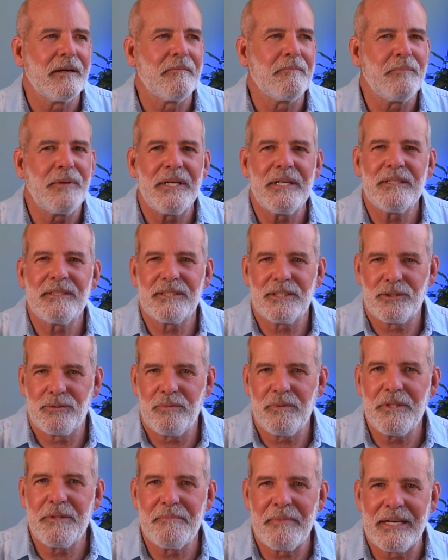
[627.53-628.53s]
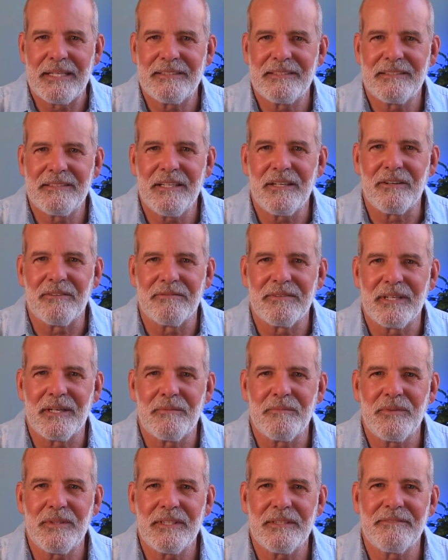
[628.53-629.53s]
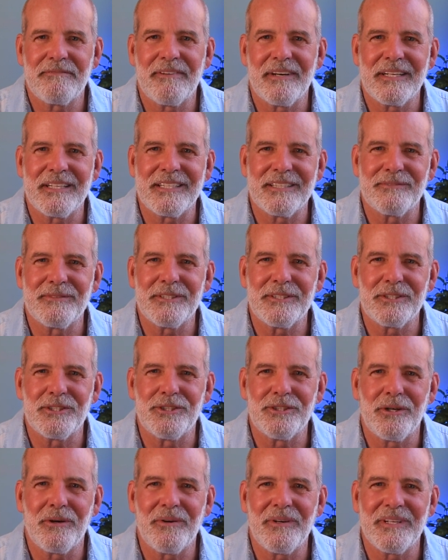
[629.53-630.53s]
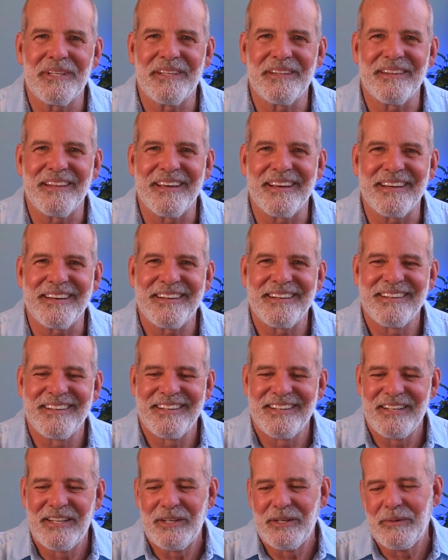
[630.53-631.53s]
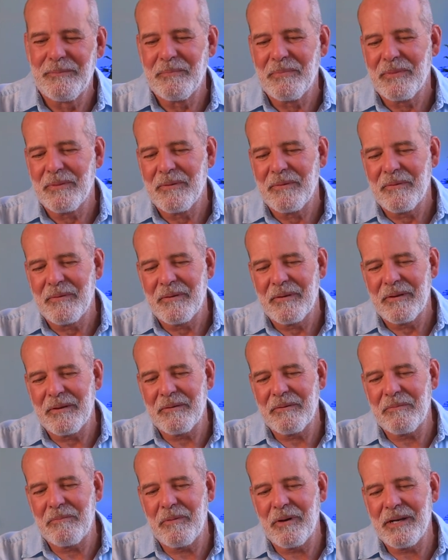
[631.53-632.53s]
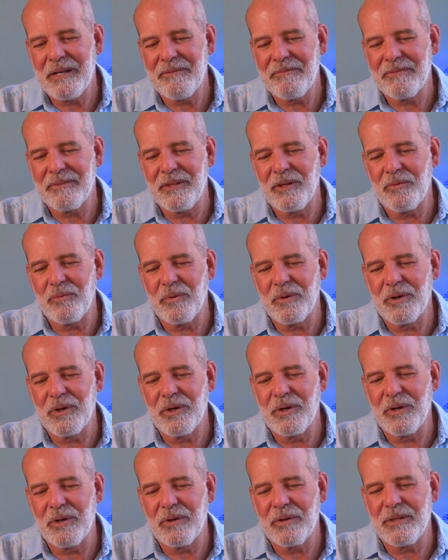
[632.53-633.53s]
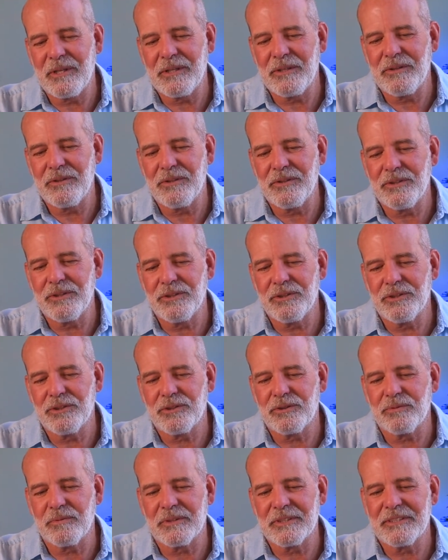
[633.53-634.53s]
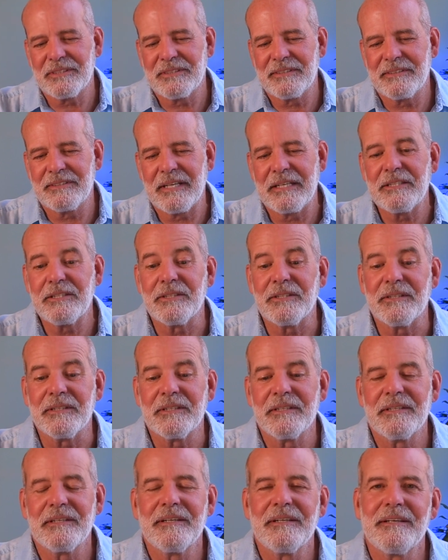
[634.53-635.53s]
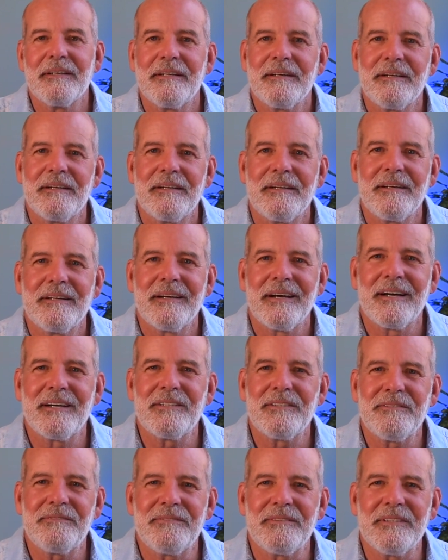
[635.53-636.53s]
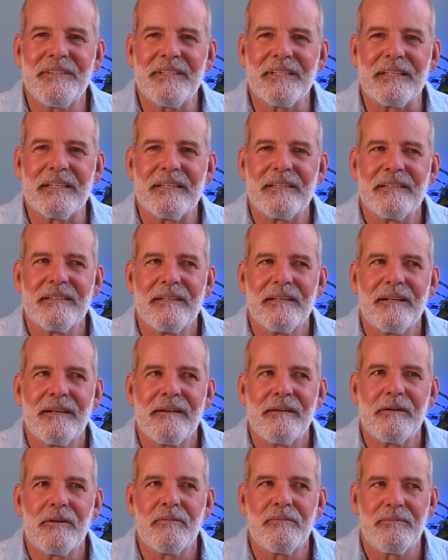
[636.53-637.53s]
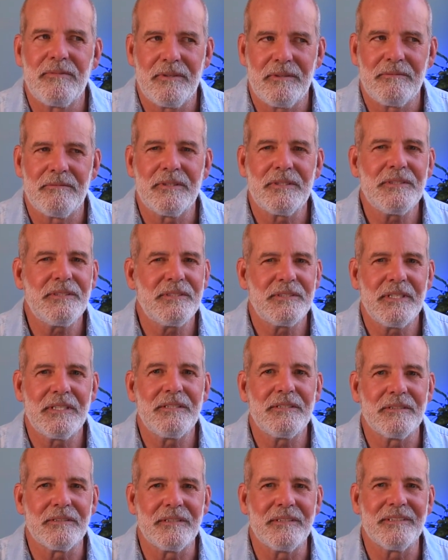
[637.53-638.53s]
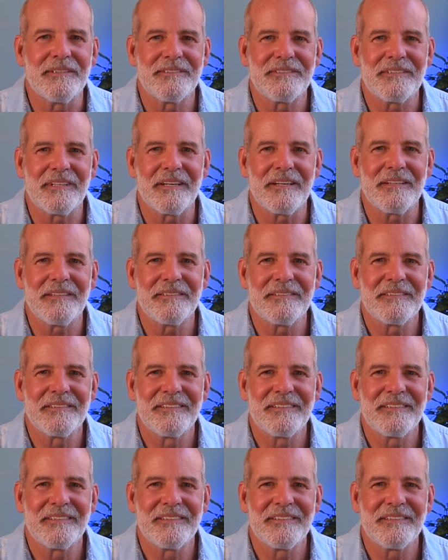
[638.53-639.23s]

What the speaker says: being just with myself, and I'm really finding a real joy in that. What if the word that you used was centered? How are you feeling? Feeling very centered these days.